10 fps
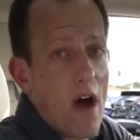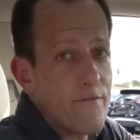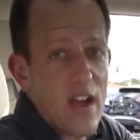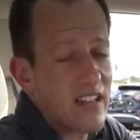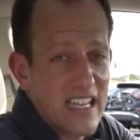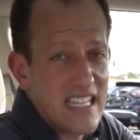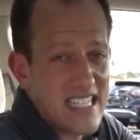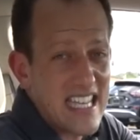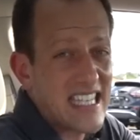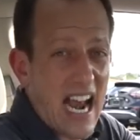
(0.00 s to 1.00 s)
want ventilated
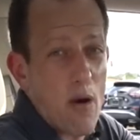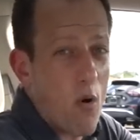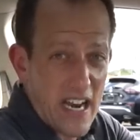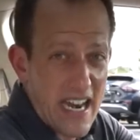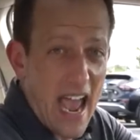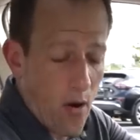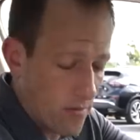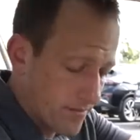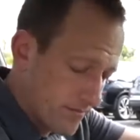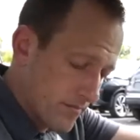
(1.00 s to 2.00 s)
seats and I want it now.